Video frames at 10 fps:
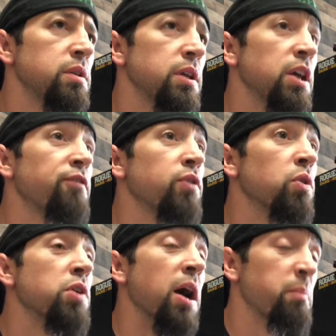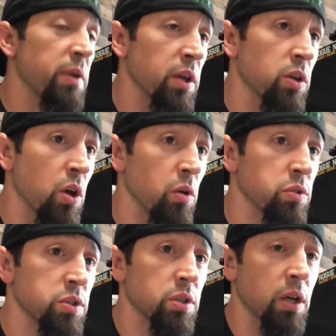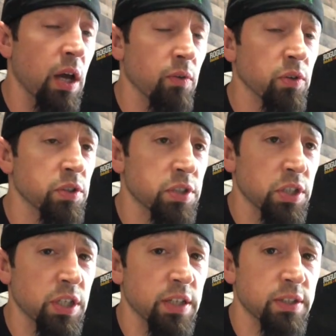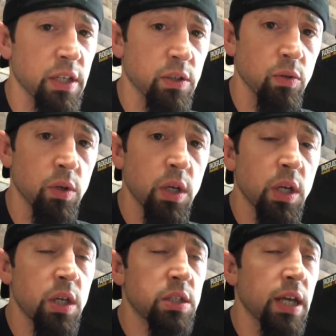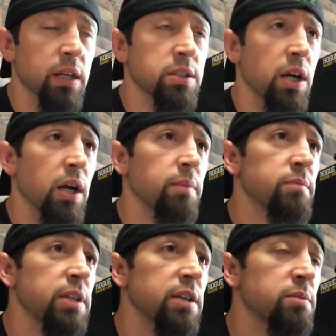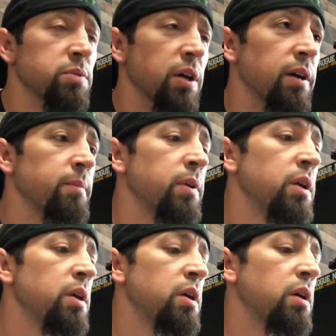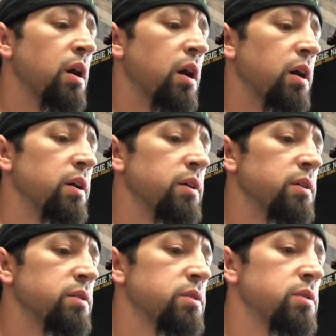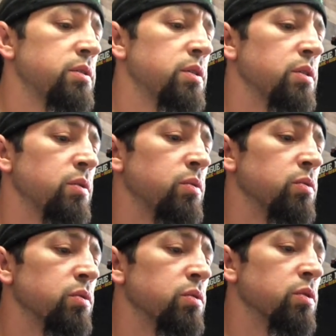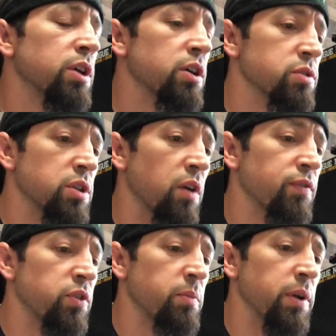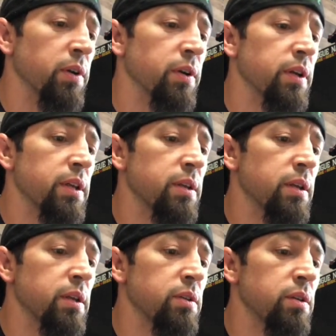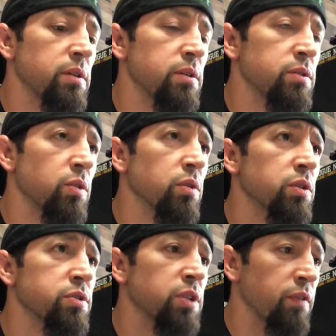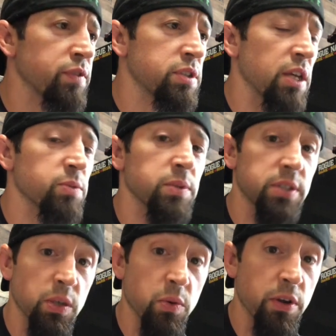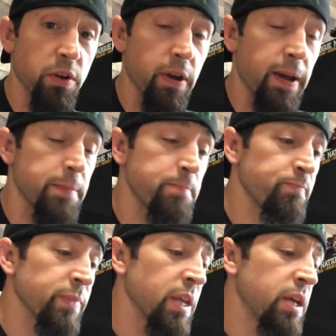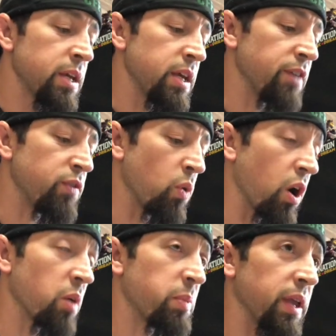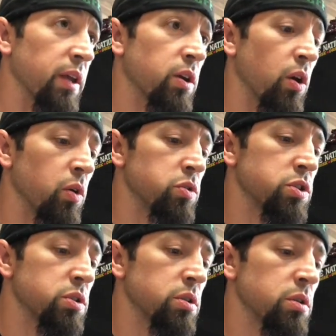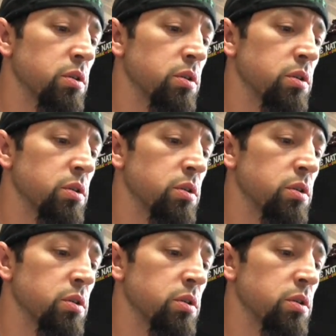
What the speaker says: if you are not being coached, I really suggest that you take some time to look at yourself in the mirror, do a little self-assessment, see where you're at, if you are being coached,